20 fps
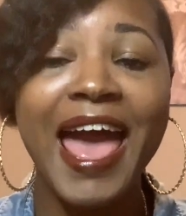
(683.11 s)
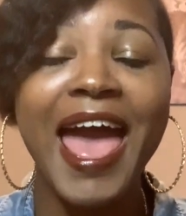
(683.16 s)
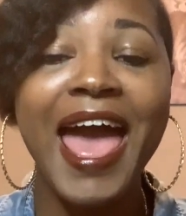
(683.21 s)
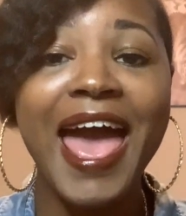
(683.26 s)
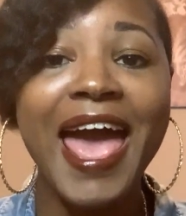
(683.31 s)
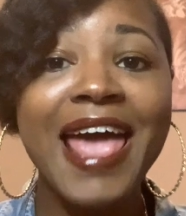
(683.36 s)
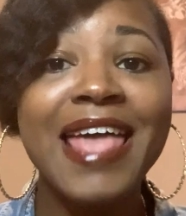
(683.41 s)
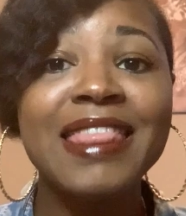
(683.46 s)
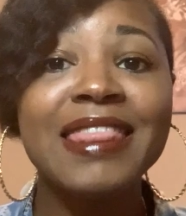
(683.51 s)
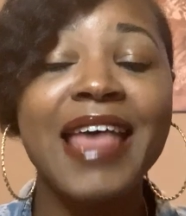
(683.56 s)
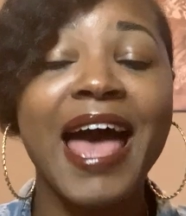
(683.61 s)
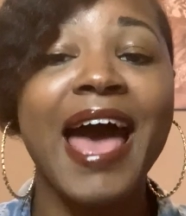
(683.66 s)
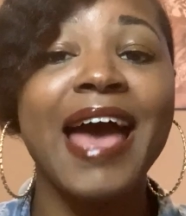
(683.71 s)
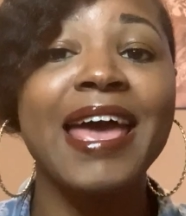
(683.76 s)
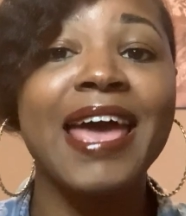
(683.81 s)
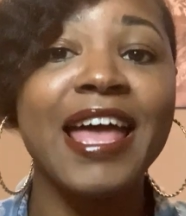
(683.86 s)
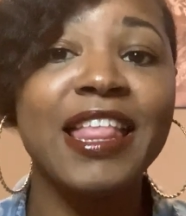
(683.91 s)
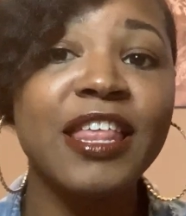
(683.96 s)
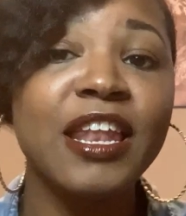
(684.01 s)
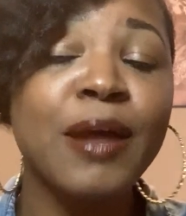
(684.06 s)
And I
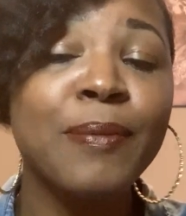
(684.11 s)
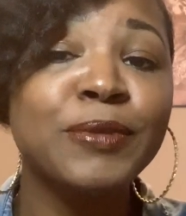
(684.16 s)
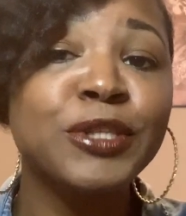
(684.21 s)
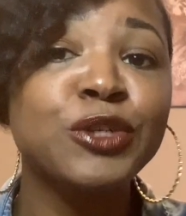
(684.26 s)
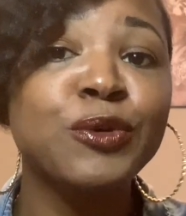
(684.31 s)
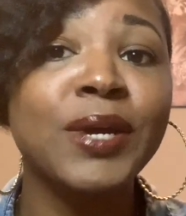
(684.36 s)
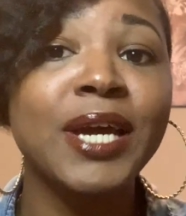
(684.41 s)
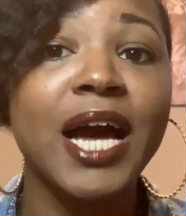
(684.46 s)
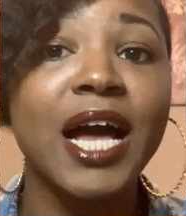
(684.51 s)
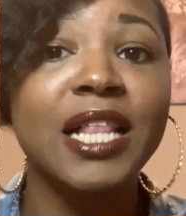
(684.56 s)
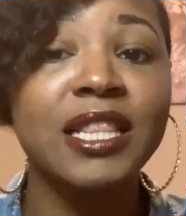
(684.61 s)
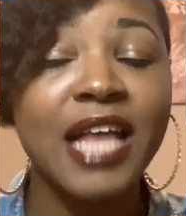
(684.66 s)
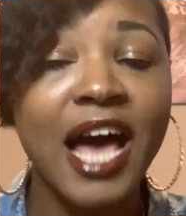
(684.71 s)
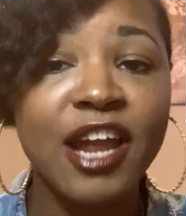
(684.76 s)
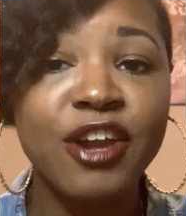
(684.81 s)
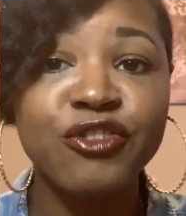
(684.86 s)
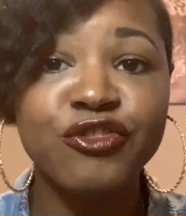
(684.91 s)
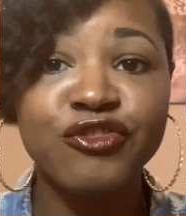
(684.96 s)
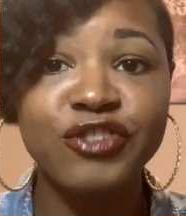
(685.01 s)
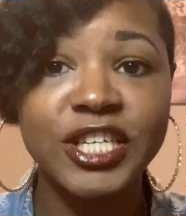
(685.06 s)
ended up doing a lot
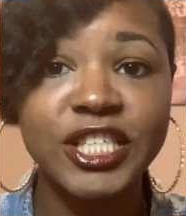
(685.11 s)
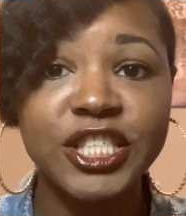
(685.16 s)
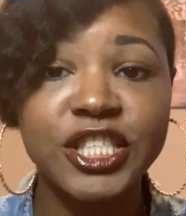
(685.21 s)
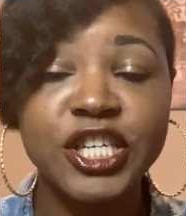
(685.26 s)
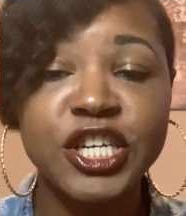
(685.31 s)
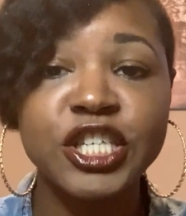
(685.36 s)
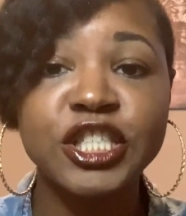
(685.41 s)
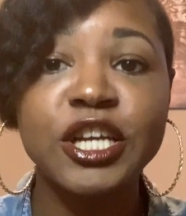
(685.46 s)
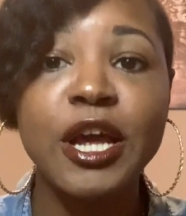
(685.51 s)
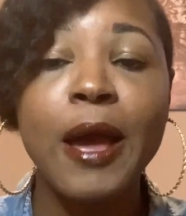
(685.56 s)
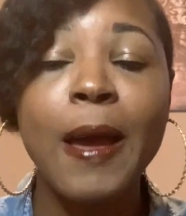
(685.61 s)
of research